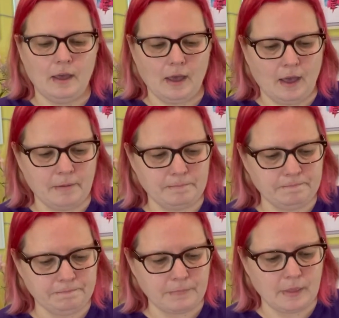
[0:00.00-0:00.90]

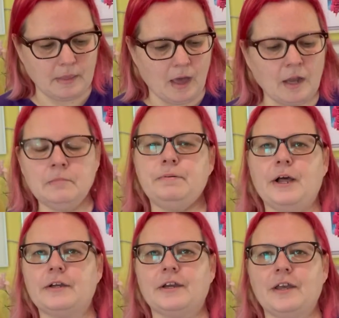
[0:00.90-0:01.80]

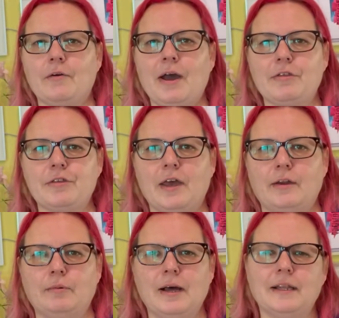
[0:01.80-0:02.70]
Unplug and go
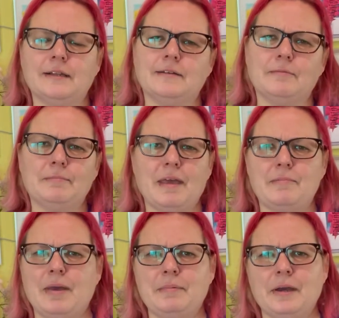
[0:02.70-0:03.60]
outside. Well,
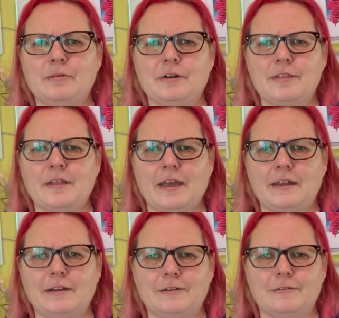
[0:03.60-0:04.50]
maybe I want to stay
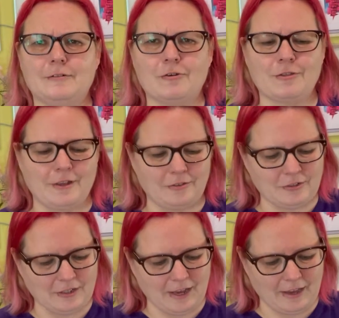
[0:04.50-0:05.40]
in and cross stitch
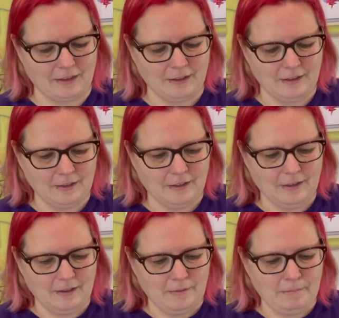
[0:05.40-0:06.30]
today.
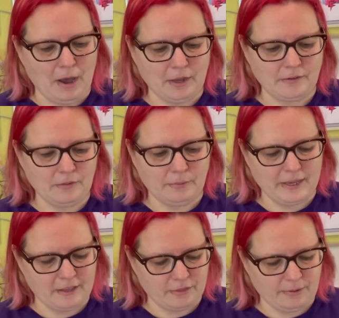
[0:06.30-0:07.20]
Pardon the
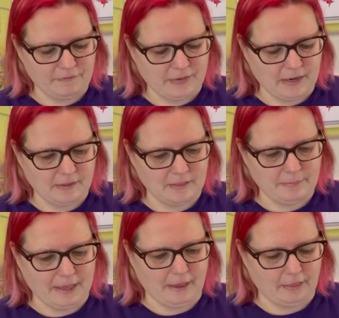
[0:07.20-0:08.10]
weeds, we're feeding the
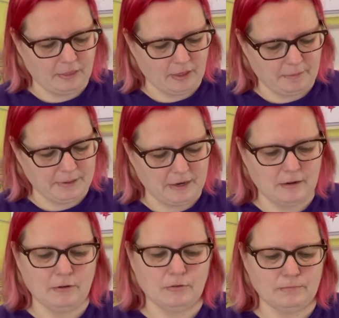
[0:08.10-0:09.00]
beads. I
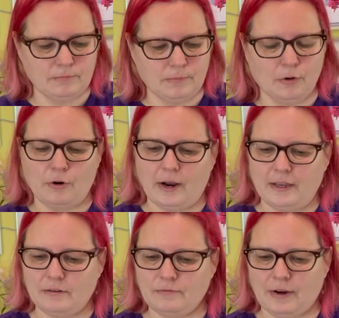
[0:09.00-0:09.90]
mean, all
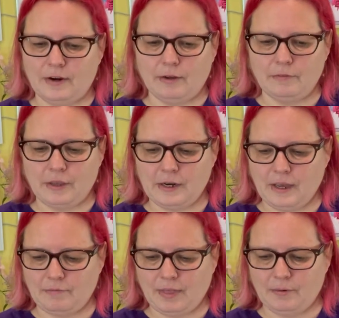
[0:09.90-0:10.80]
right, fair enough. You can
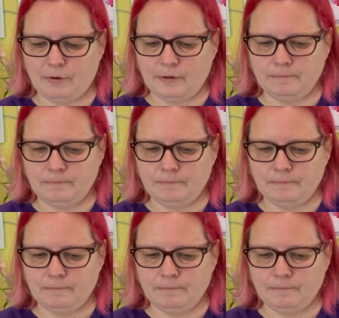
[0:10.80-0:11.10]
have that one.